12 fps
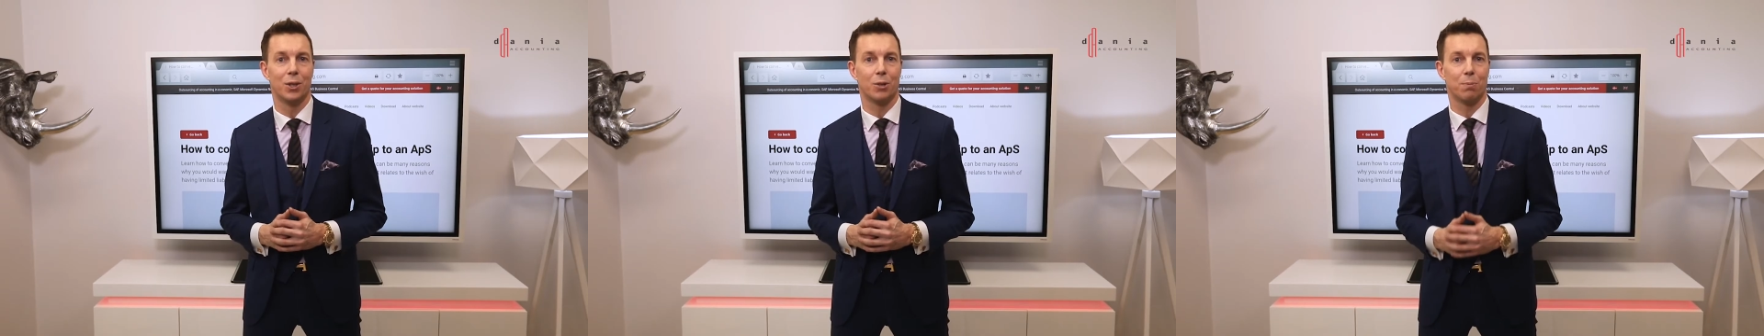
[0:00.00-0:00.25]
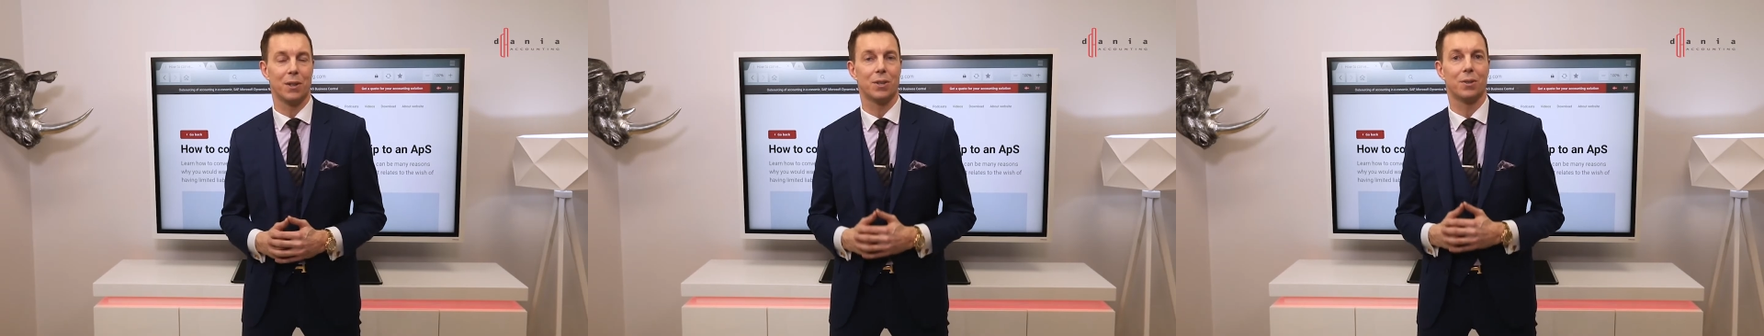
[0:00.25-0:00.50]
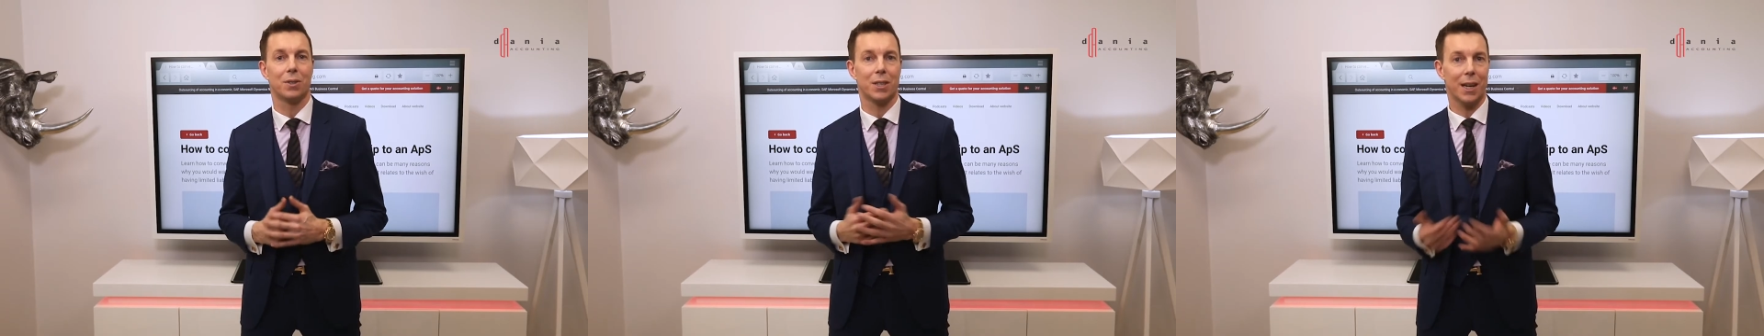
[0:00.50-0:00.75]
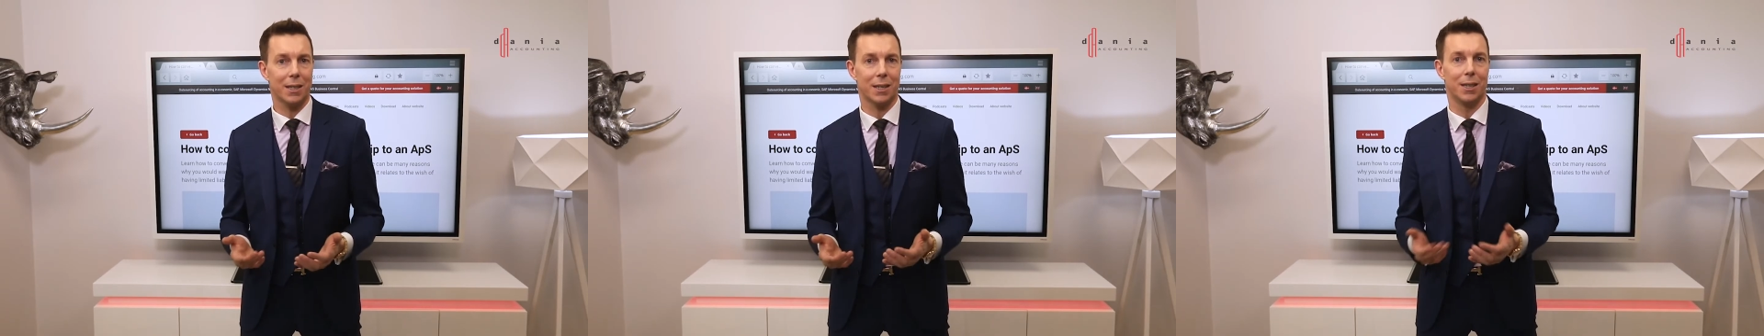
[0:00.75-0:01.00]
special
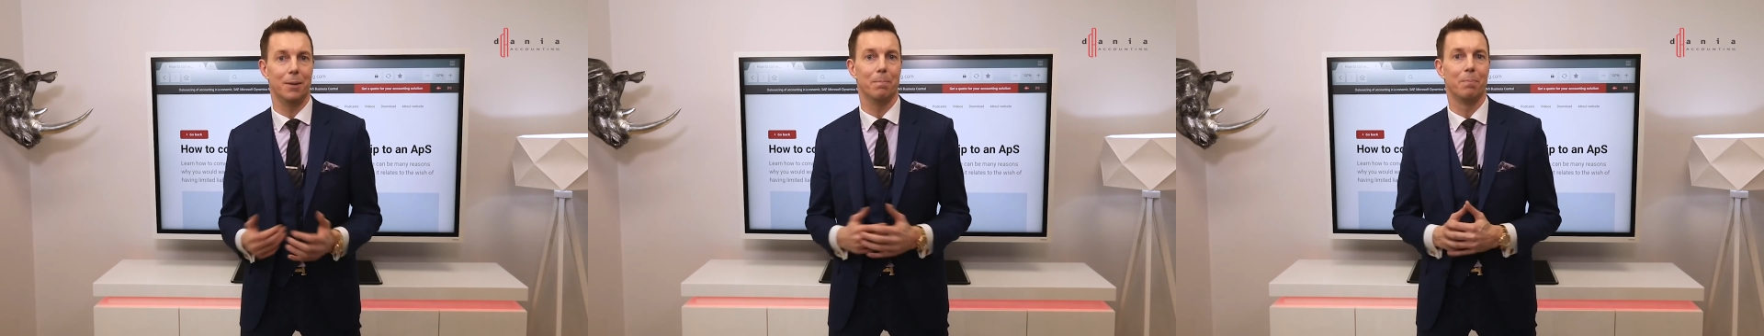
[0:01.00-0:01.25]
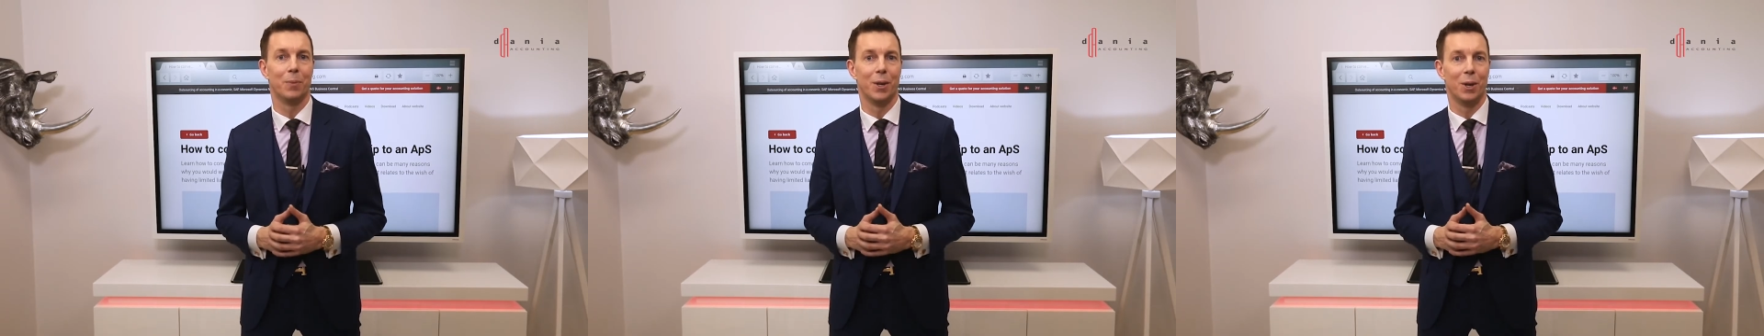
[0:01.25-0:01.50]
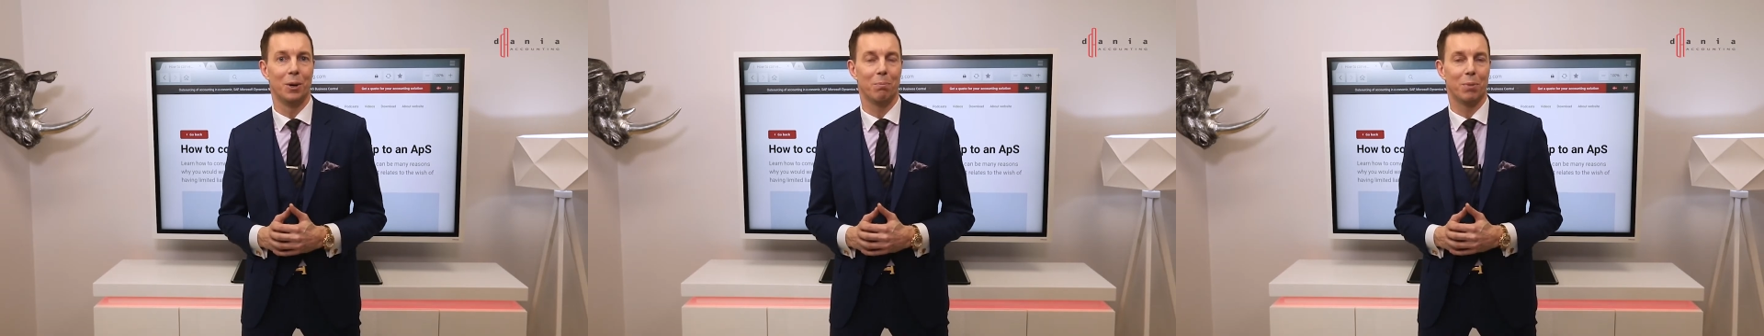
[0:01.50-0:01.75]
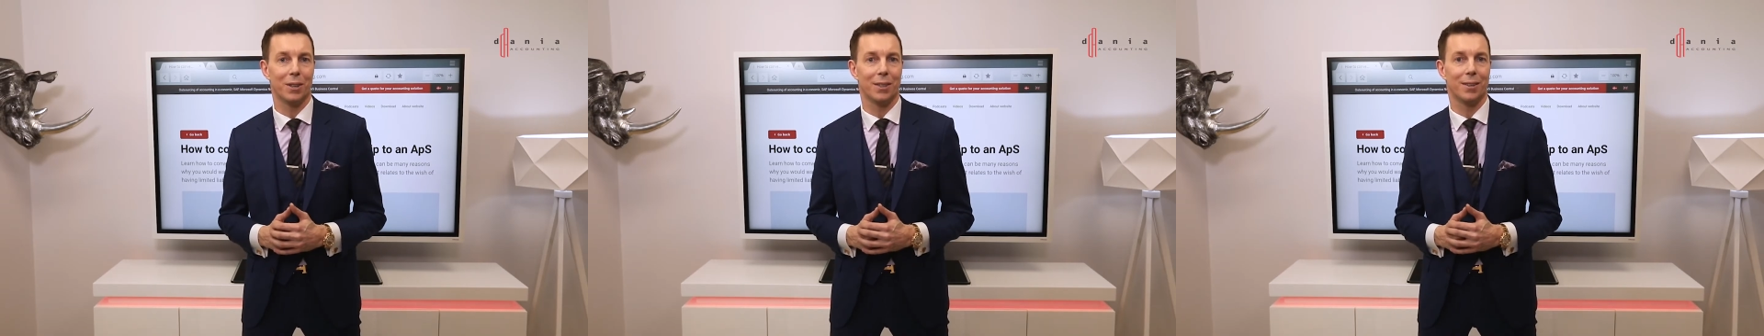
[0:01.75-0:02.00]
tax scheme,
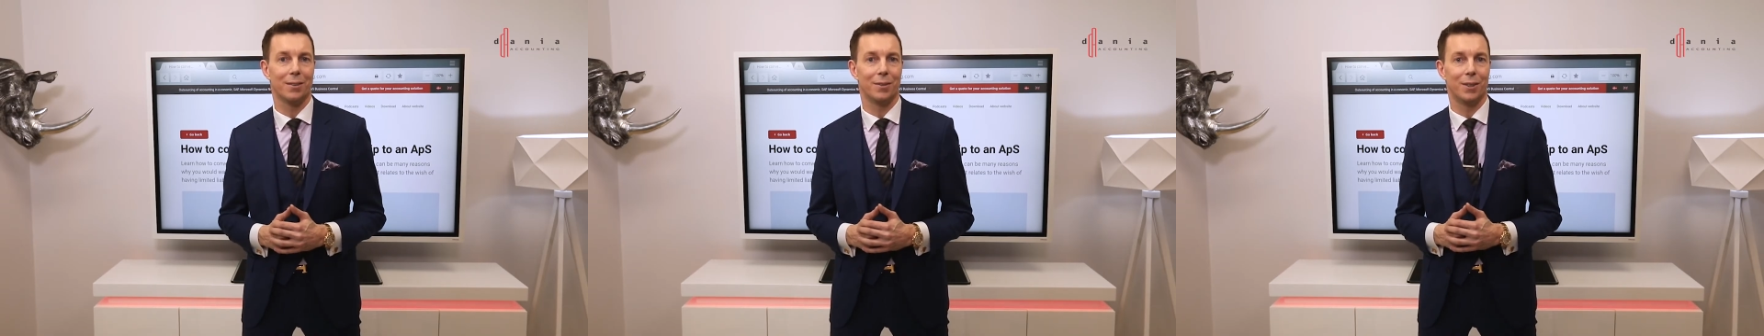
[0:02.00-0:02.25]
but